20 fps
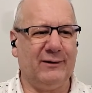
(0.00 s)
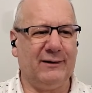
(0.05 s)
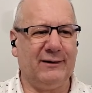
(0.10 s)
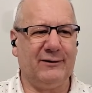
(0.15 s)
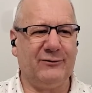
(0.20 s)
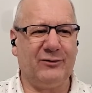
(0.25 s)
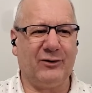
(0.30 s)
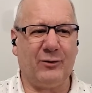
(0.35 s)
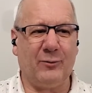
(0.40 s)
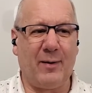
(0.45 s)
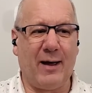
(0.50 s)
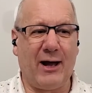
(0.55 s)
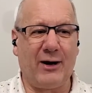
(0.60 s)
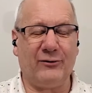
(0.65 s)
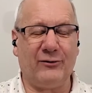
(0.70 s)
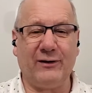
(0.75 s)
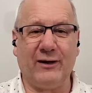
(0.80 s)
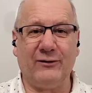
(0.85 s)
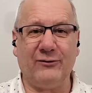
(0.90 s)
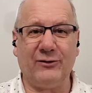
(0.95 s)
sort of pat
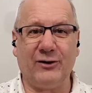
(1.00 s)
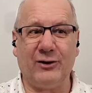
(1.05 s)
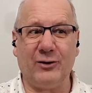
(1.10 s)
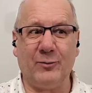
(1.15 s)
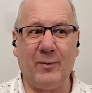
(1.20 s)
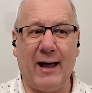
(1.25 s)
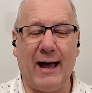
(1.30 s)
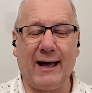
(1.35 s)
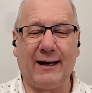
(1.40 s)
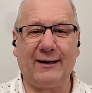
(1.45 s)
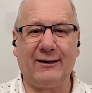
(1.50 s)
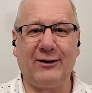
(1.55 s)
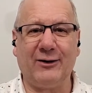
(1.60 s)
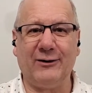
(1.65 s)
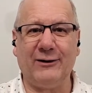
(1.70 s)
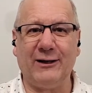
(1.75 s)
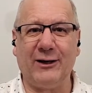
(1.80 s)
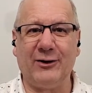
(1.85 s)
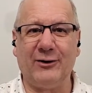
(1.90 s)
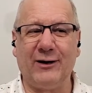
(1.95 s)
ourselves on the back,
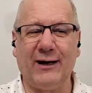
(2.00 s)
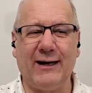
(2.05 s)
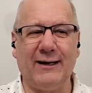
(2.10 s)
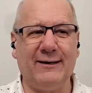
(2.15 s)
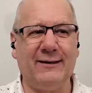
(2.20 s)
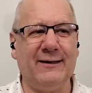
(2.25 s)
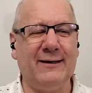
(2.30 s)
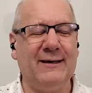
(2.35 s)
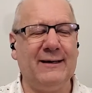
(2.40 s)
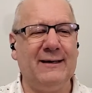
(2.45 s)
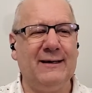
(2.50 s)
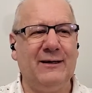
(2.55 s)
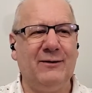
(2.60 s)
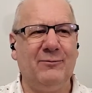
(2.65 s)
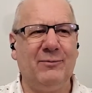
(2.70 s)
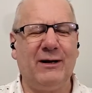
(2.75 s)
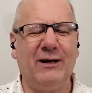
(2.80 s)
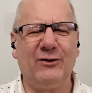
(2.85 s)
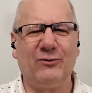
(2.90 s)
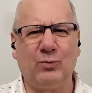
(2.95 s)
on the other hand.
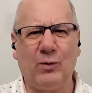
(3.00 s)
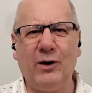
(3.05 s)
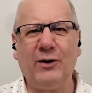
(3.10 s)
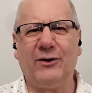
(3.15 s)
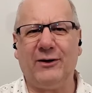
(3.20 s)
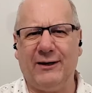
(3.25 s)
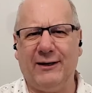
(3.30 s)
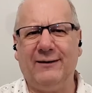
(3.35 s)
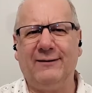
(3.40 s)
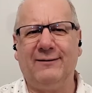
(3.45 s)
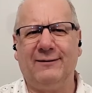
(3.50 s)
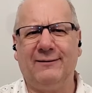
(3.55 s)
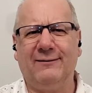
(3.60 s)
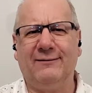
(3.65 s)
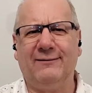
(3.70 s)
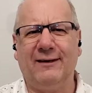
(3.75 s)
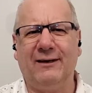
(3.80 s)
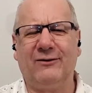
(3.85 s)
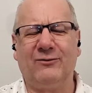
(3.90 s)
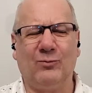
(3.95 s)
But it's worth it.
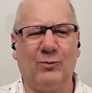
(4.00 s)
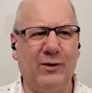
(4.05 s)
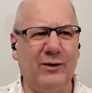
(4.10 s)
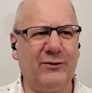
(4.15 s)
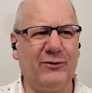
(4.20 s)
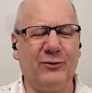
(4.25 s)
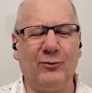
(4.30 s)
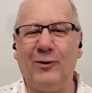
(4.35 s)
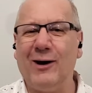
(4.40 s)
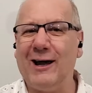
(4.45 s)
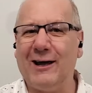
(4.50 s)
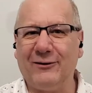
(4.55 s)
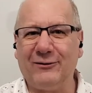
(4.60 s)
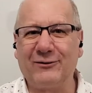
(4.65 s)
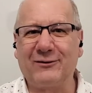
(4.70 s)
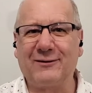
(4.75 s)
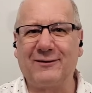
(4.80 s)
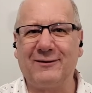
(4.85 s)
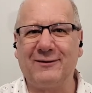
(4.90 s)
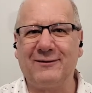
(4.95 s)
It's worth the
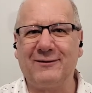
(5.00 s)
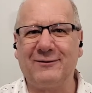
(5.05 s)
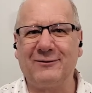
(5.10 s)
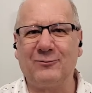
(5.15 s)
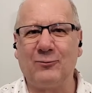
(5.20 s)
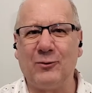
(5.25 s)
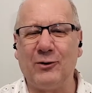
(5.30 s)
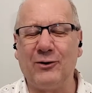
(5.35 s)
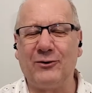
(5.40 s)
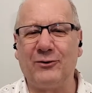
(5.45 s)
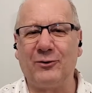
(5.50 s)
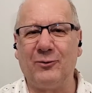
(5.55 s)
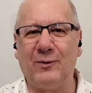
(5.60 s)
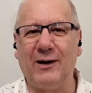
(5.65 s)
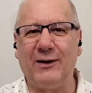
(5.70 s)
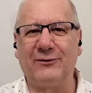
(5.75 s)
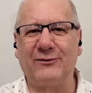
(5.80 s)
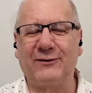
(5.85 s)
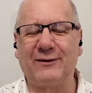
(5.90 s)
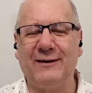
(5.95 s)
risk. It's worth the
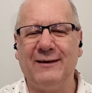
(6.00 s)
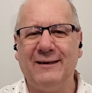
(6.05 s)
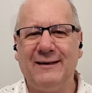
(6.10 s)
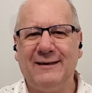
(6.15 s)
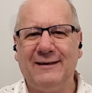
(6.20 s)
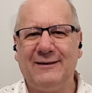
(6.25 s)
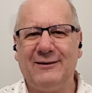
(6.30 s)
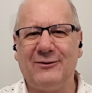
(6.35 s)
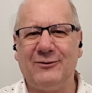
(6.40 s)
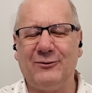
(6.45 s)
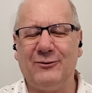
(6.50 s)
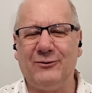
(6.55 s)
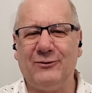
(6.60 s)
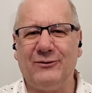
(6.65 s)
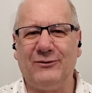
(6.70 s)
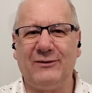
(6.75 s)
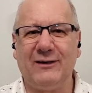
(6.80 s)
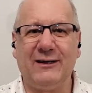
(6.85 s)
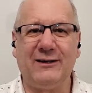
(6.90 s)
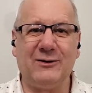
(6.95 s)
risk to
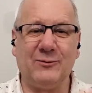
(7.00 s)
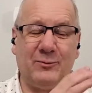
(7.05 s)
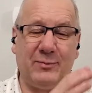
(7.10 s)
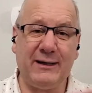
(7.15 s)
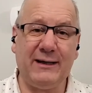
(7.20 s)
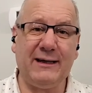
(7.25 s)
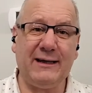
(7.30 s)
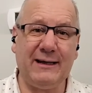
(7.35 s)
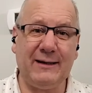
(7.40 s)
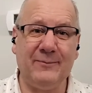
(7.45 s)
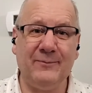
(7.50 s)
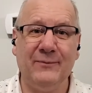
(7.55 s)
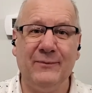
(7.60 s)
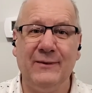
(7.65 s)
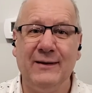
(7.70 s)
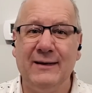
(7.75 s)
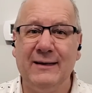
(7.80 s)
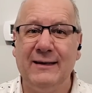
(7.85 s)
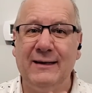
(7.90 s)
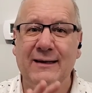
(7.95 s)
seek to be
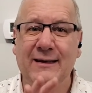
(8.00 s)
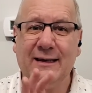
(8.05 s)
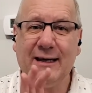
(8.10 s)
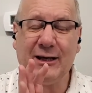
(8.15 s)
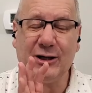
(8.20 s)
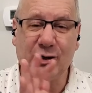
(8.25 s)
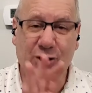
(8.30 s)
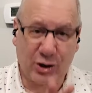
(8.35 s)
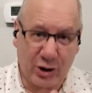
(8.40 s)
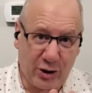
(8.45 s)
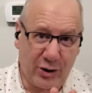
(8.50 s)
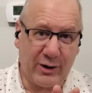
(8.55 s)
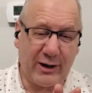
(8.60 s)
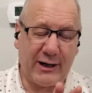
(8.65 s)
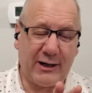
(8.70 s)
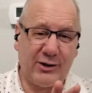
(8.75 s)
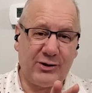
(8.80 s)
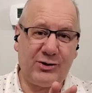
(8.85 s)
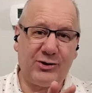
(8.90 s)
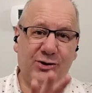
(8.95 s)

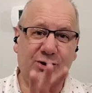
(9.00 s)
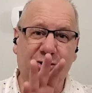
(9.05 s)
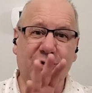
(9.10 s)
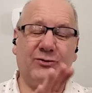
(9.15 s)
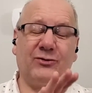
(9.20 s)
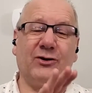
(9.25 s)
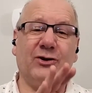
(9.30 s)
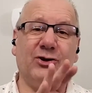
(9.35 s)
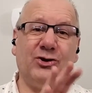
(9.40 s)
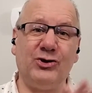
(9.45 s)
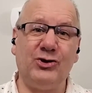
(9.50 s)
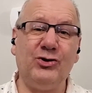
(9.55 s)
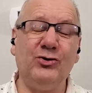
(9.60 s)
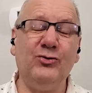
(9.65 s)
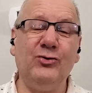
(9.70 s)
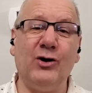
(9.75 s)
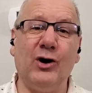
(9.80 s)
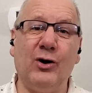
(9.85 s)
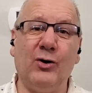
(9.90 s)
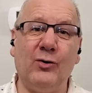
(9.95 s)
encouraged, just because
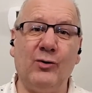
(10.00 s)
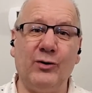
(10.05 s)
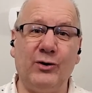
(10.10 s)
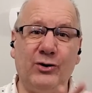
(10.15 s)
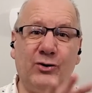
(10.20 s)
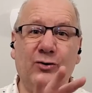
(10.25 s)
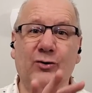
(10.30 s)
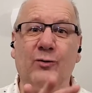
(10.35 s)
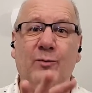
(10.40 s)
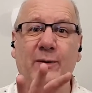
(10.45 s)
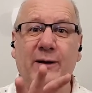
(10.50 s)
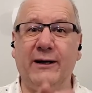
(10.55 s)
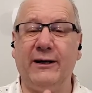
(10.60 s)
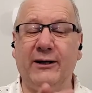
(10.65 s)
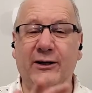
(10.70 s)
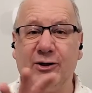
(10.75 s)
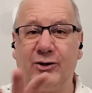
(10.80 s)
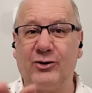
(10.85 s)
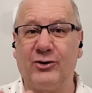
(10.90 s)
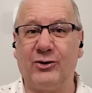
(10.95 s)
you're being
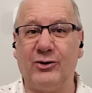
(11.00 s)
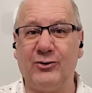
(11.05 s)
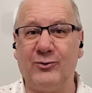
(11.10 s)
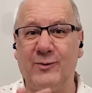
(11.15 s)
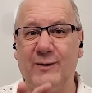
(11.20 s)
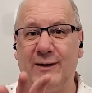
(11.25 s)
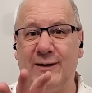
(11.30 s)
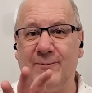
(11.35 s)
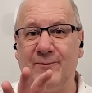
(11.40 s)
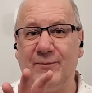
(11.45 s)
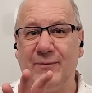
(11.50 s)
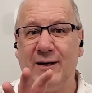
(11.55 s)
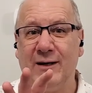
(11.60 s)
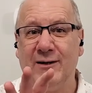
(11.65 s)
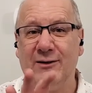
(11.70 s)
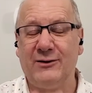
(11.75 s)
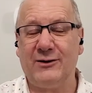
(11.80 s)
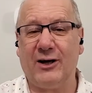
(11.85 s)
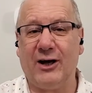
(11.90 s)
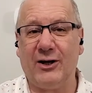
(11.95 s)
encouragement
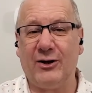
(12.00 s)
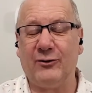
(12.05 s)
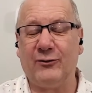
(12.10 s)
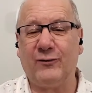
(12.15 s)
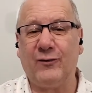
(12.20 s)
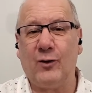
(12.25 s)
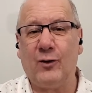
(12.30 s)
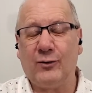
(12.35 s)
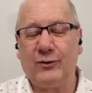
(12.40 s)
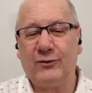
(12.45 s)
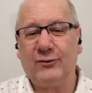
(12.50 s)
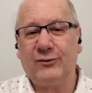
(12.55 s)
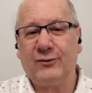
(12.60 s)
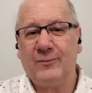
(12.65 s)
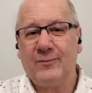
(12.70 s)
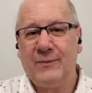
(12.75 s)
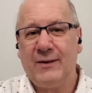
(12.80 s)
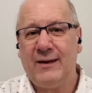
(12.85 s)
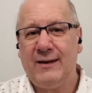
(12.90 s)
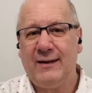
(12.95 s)
to other folks.
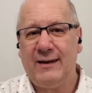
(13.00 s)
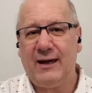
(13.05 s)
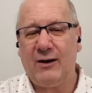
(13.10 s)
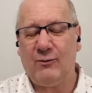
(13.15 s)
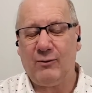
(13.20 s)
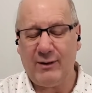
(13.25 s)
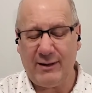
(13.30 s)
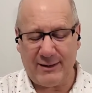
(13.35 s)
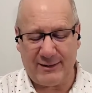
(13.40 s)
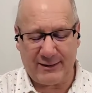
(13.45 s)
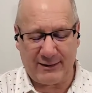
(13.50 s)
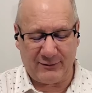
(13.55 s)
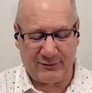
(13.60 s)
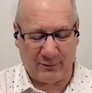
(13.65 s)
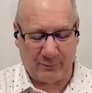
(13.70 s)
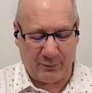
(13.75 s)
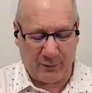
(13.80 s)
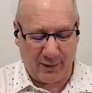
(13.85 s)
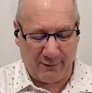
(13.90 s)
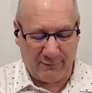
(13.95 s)
And one of the things
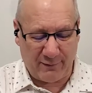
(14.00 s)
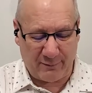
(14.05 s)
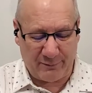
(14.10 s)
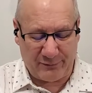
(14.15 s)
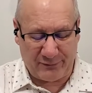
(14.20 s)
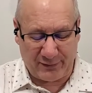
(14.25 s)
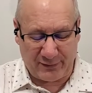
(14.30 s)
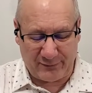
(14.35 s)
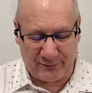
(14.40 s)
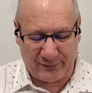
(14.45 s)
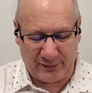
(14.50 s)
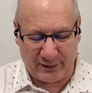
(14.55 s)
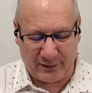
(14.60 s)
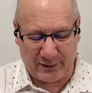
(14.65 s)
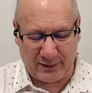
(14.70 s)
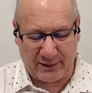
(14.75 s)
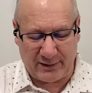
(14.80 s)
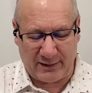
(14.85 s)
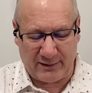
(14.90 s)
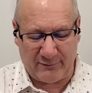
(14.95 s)
that Proverbs says
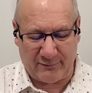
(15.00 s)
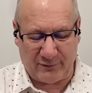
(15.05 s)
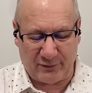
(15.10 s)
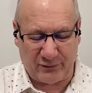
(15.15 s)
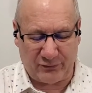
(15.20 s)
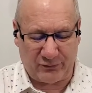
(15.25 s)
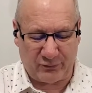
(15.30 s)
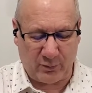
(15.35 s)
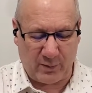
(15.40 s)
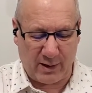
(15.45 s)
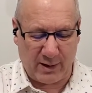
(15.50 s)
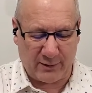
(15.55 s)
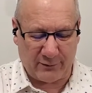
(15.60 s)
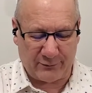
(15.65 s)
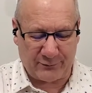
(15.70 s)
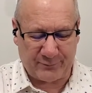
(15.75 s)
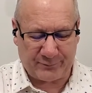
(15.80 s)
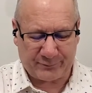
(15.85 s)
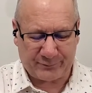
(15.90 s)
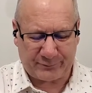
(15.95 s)
here in verse
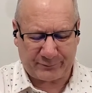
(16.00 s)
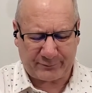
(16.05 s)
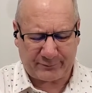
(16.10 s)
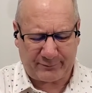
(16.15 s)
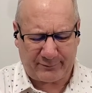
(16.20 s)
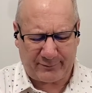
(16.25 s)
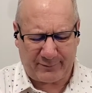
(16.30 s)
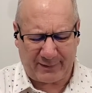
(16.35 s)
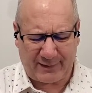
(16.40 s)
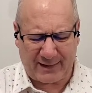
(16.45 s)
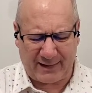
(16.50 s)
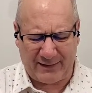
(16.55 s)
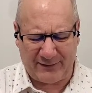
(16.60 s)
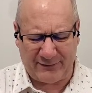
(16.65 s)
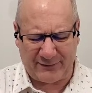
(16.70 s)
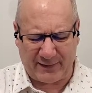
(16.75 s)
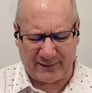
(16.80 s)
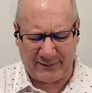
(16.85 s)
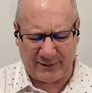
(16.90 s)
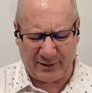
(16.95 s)
12 is
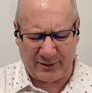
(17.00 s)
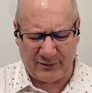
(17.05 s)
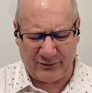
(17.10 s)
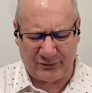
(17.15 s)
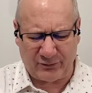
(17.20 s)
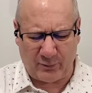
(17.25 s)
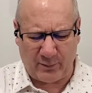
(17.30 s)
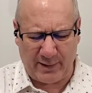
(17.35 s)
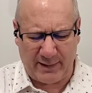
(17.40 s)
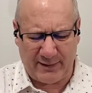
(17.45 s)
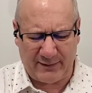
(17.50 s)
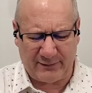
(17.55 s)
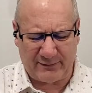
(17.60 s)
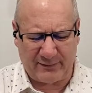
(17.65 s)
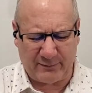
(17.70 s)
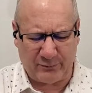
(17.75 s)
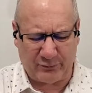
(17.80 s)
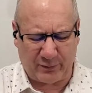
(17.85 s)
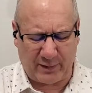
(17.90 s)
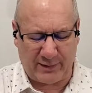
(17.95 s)
that there is a way that
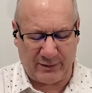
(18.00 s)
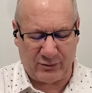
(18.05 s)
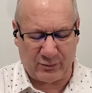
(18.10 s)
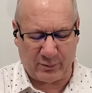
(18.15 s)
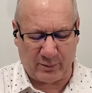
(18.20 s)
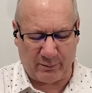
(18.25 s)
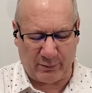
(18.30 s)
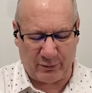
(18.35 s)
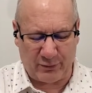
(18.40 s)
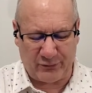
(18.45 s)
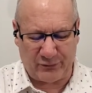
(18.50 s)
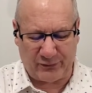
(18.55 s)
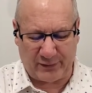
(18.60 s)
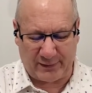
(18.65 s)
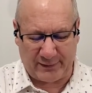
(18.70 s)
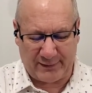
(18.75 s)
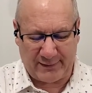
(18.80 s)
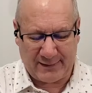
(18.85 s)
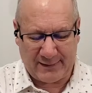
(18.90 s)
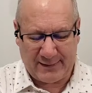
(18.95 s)
seems right to a
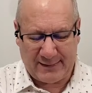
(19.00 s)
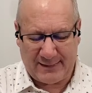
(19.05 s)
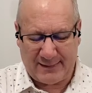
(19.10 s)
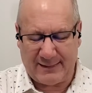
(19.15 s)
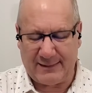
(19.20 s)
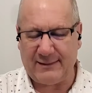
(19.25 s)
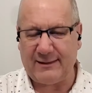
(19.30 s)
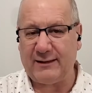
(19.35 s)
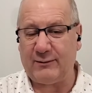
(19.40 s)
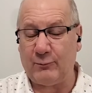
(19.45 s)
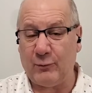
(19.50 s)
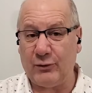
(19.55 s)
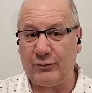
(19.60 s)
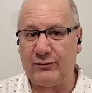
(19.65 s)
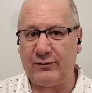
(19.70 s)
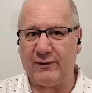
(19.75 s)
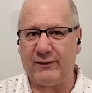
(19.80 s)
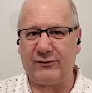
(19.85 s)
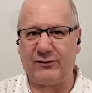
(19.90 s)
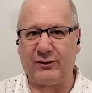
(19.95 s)
person. I think most
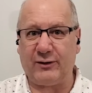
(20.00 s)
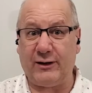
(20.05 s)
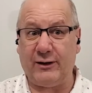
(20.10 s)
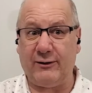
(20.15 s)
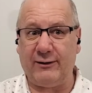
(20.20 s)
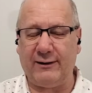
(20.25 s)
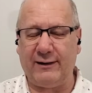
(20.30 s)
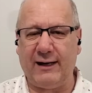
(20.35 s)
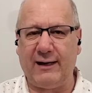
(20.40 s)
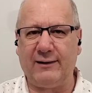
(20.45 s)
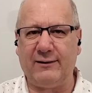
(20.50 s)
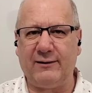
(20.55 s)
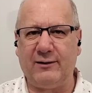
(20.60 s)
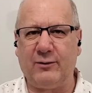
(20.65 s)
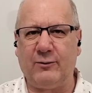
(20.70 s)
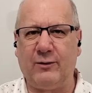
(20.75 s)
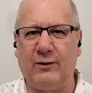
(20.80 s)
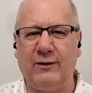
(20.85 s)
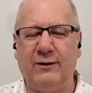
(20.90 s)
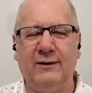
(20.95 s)
of us are hearing that
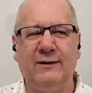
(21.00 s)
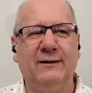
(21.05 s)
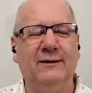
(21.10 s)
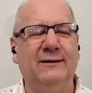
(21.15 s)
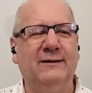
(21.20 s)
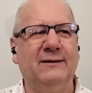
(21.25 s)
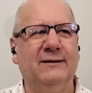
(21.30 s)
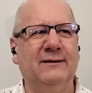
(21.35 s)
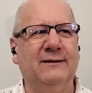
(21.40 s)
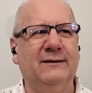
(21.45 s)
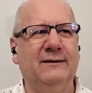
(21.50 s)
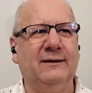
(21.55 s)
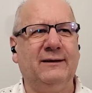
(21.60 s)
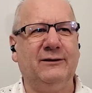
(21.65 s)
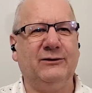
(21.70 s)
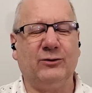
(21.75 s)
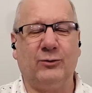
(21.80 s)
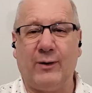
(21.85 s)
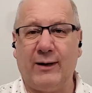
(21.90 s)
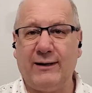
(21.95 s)
there
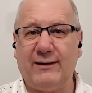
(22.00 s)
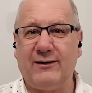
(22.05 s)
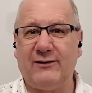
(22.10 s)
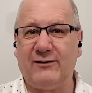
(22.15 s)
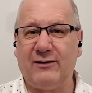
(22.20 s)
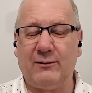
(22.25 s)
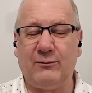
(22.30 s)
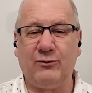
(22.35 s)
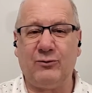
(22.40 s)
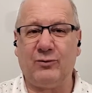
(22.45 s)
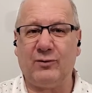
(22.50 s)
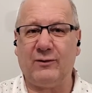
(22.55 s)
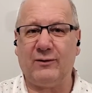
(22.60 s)
is a way that seems